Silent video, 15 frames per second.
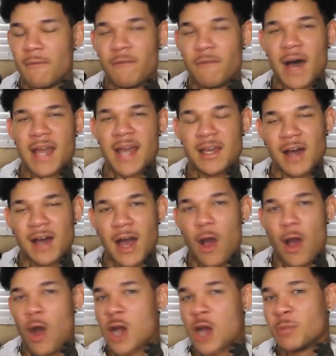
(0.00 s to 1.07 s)
via a
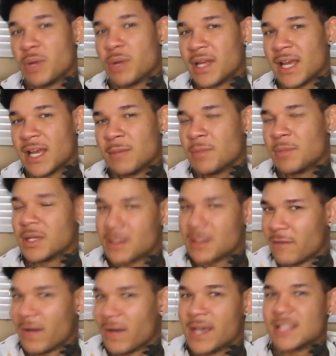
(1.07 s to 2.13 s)
hard put input
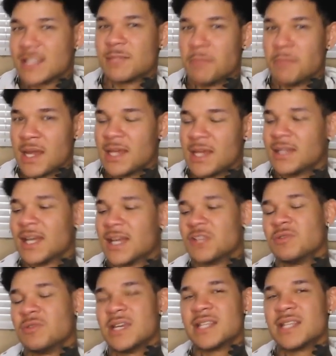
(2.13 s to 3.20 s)
device, meaning that
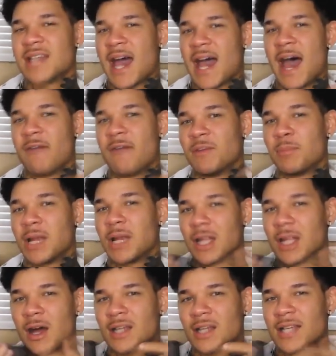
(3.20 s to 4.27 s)
you need to have it
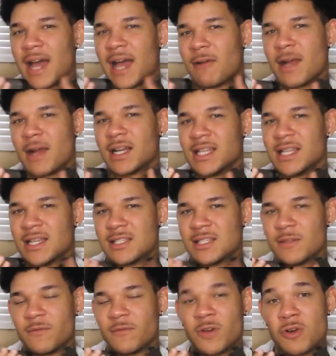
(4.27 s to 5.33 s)
plugged directly into
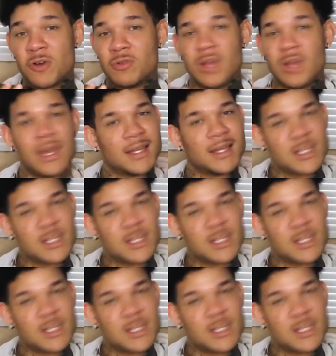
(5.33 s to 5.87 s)
the phone.